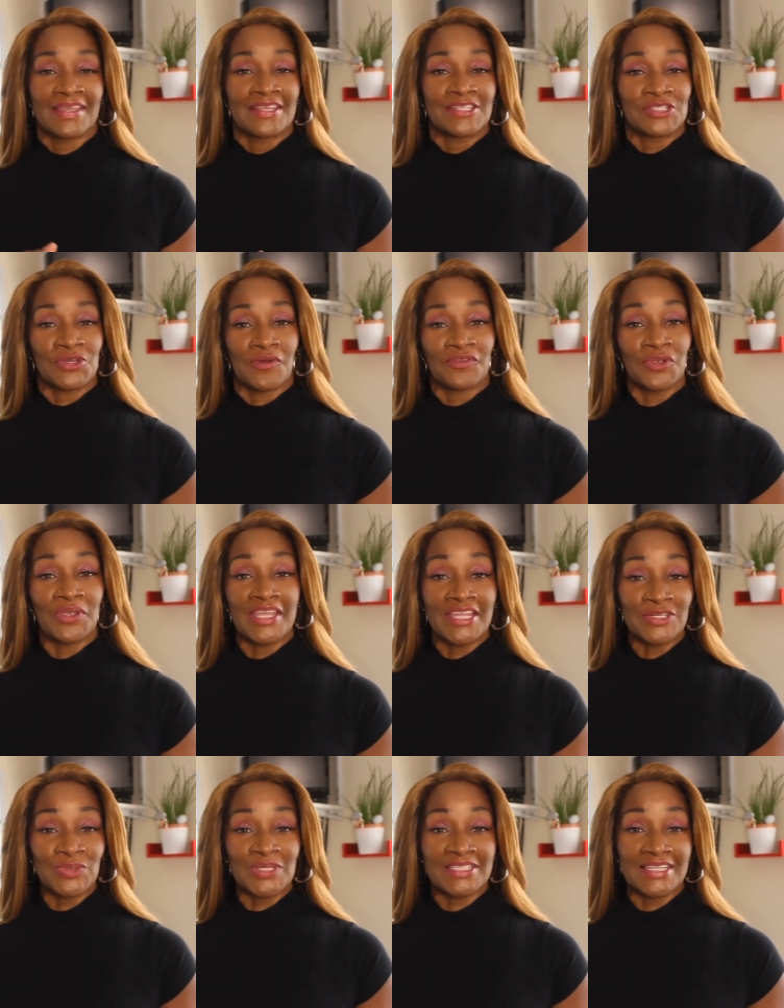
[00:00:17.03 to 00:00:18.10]
So if you're
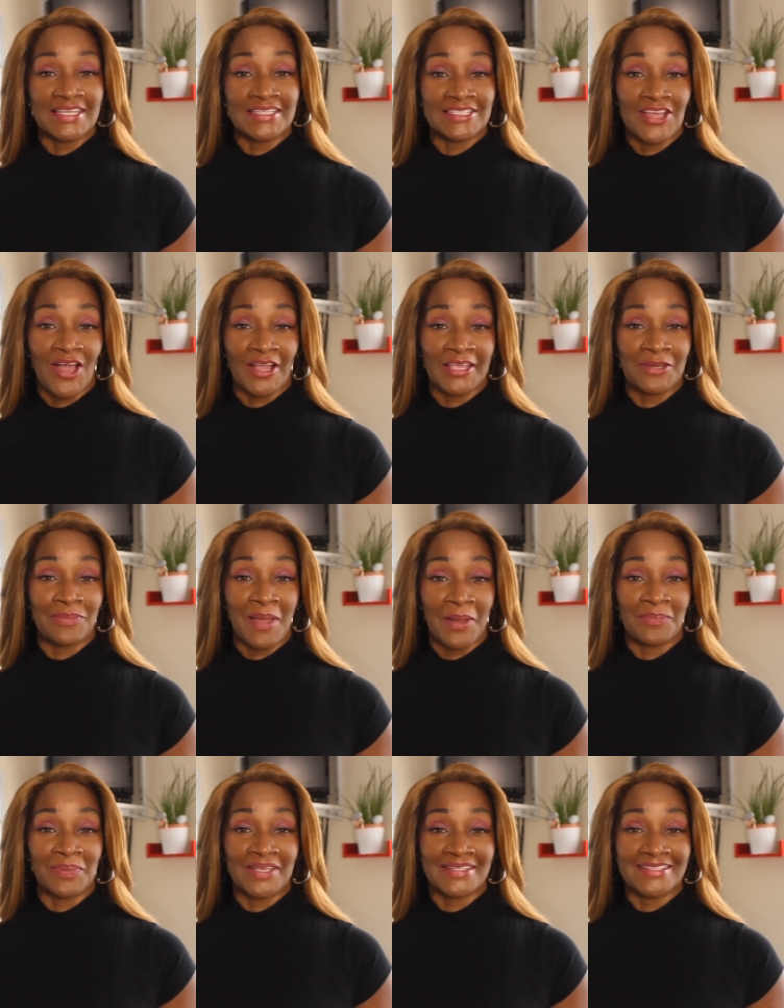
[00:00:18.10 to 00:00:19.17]
interested in talking
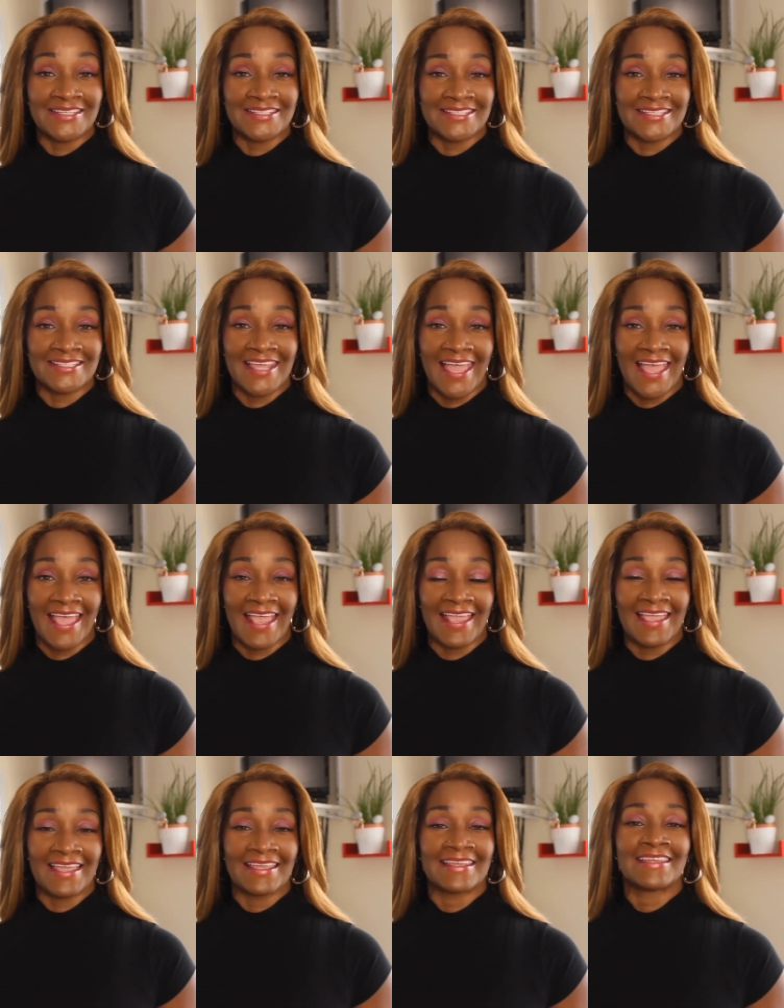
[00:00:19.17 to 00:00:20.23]
about business today,
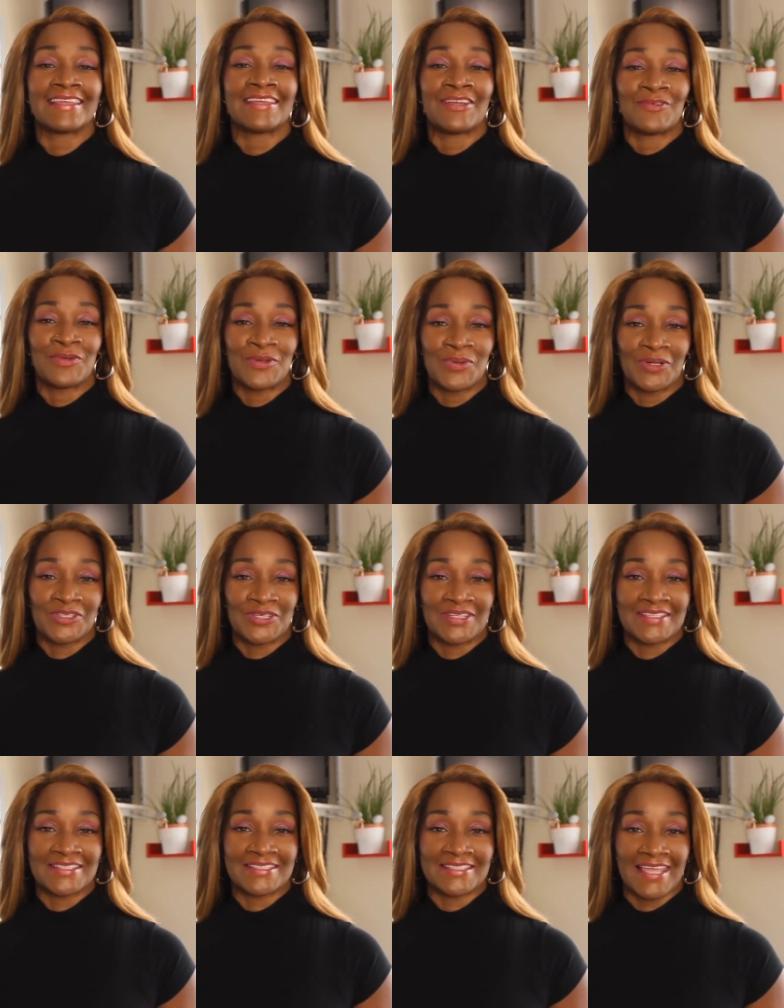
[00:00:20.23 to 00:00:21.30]
we want you
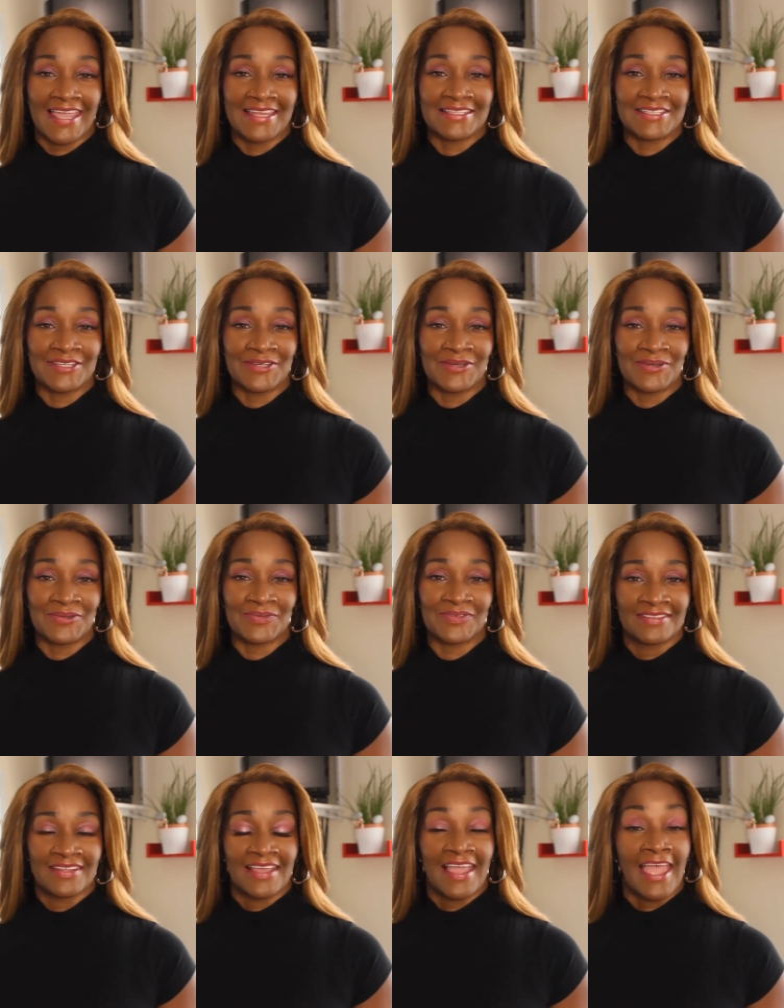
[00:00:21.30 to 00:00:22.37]
to stay tuned.
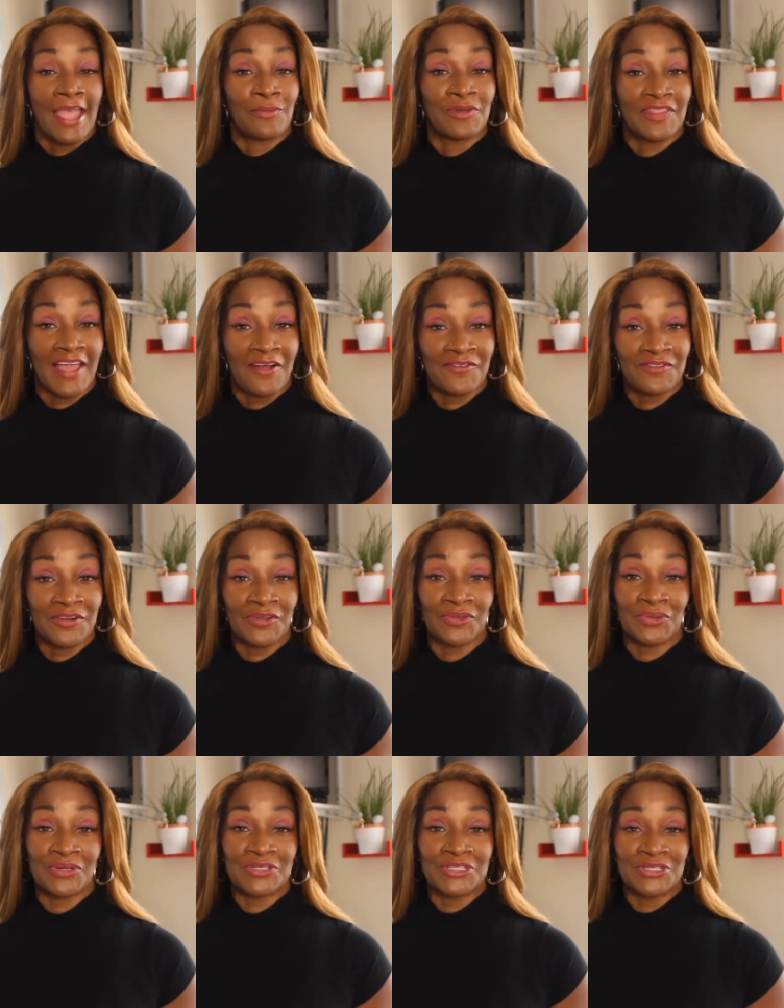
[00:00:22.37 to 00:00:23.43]
And without
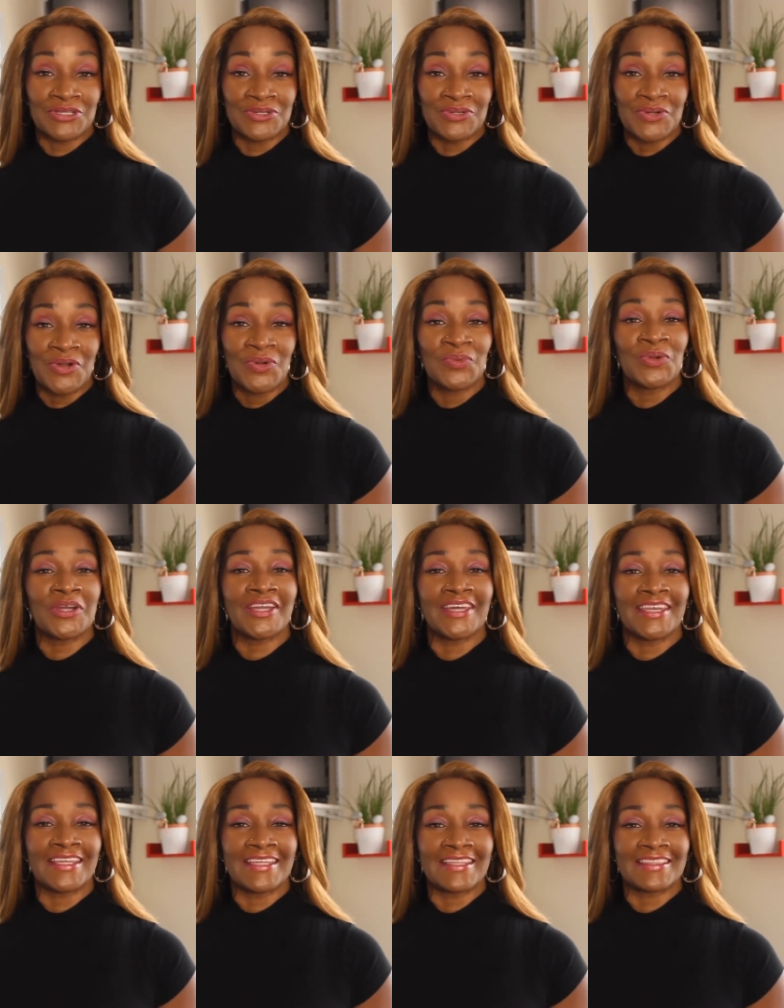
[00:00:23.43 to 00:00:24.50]
further ado, we're
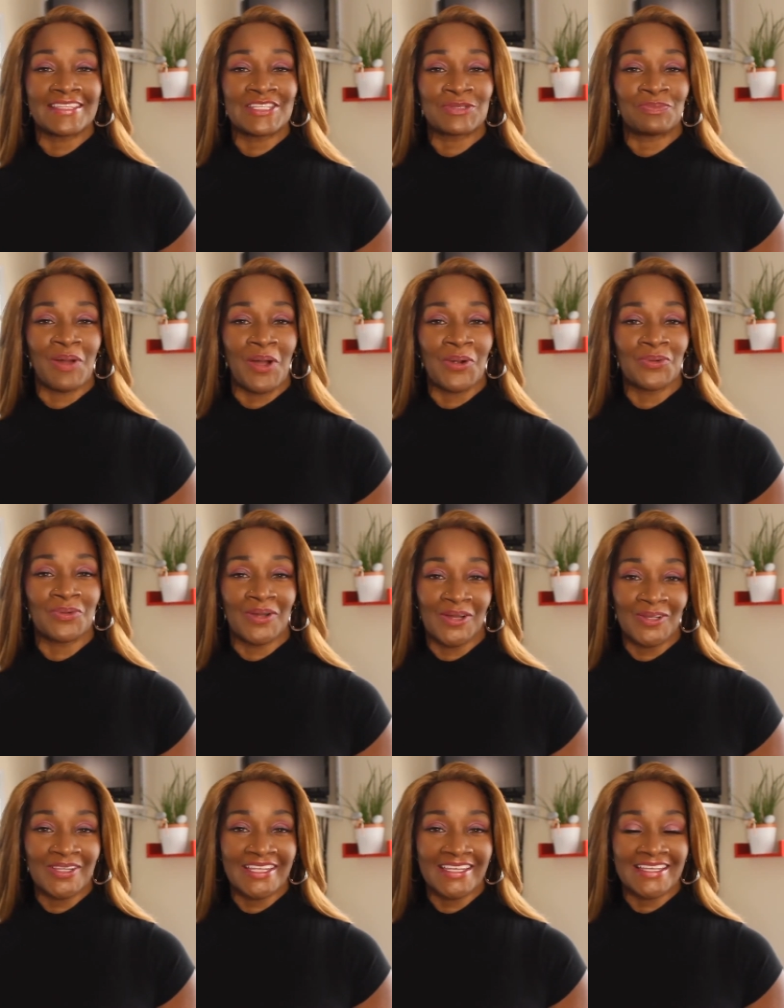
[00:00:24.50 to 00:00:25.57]
gonna get this ball
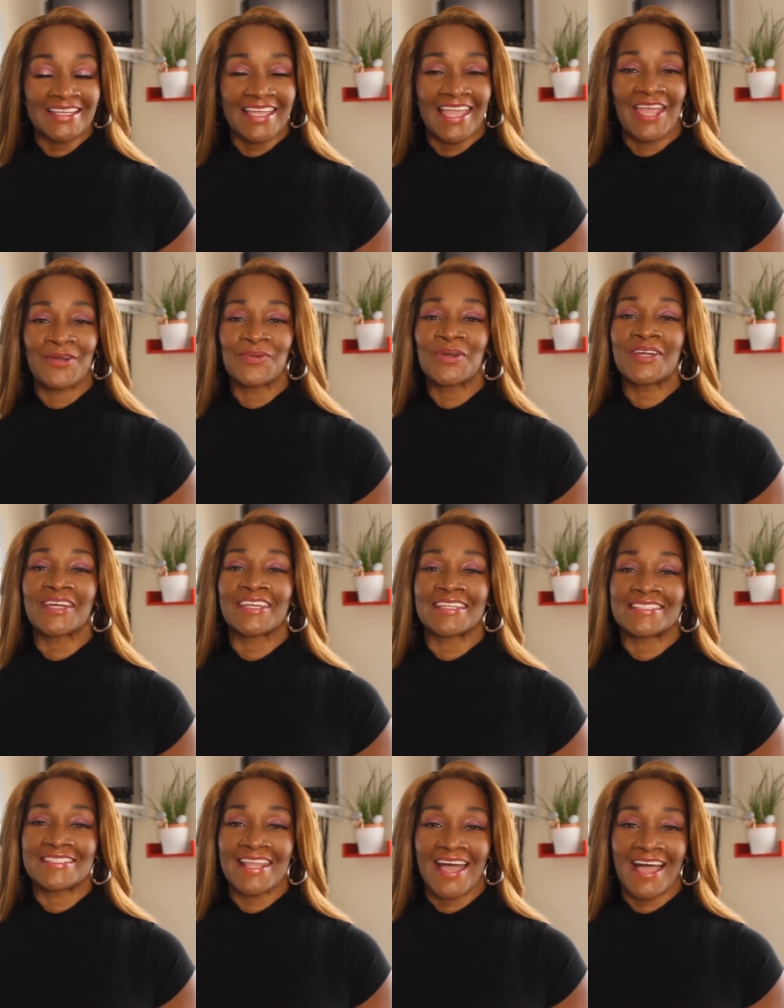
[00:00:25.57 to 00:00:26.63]
rolling and we're
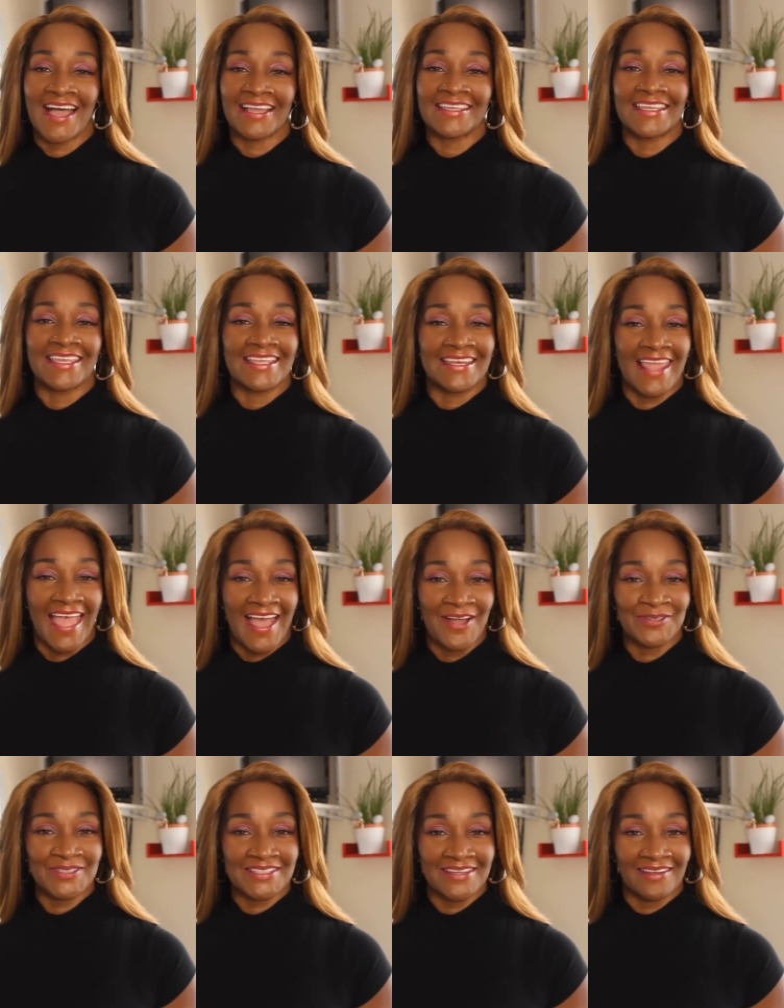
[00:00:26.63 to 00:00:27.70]
gonna knock it
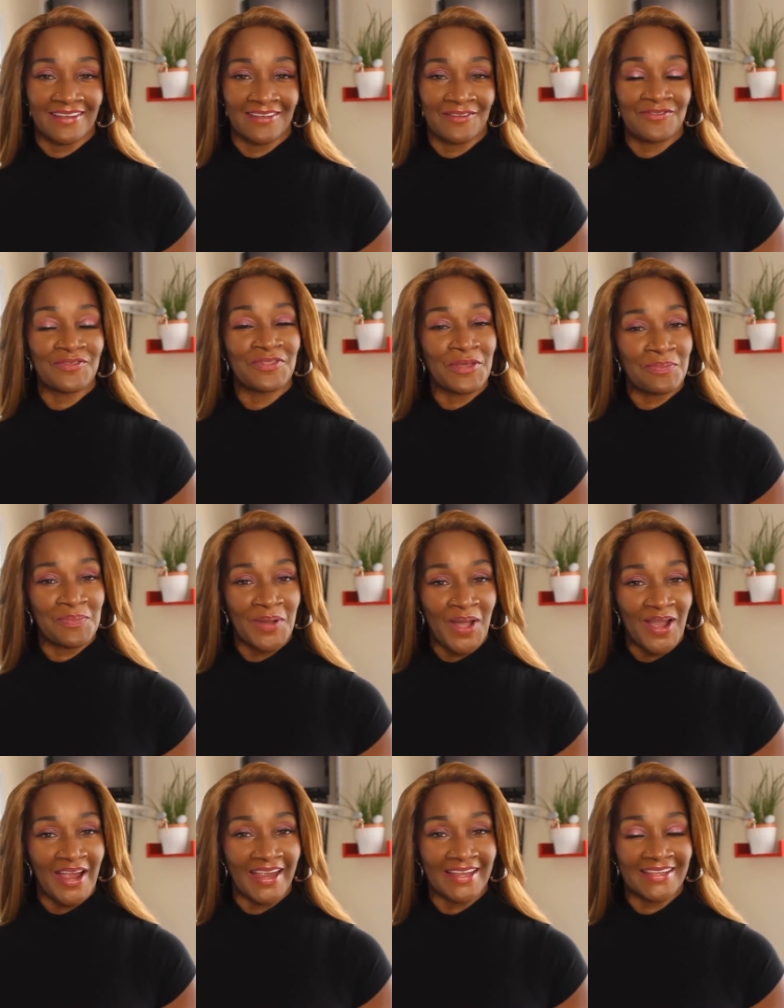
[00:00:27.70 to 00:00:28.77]
out of the
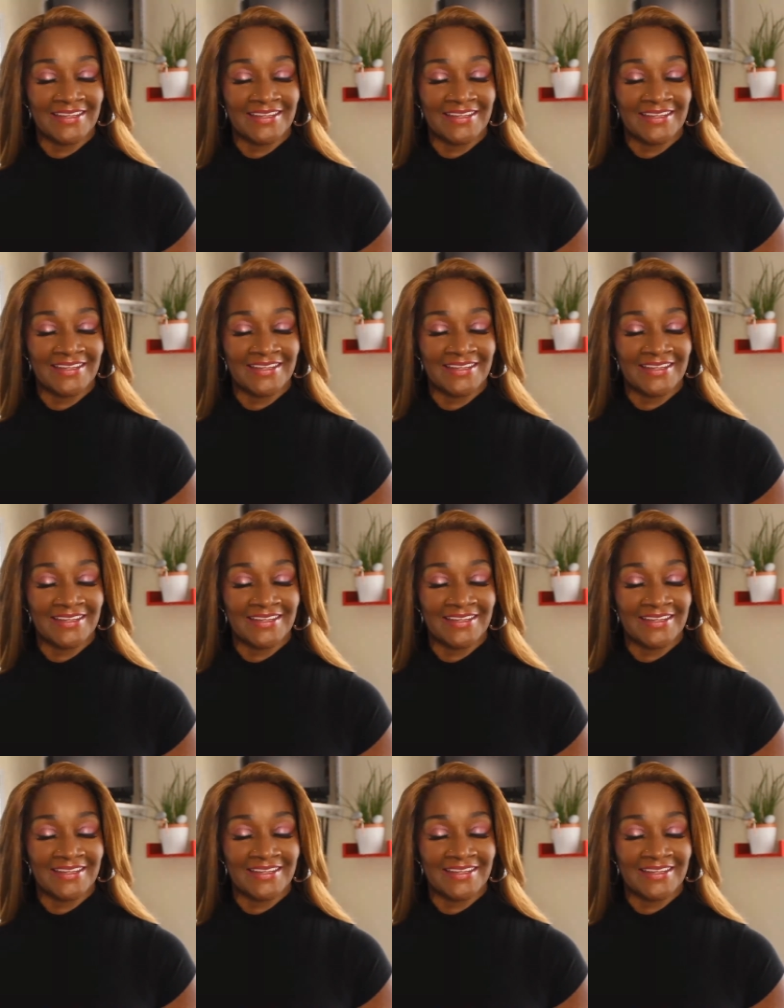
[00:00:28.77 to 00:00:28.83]
park.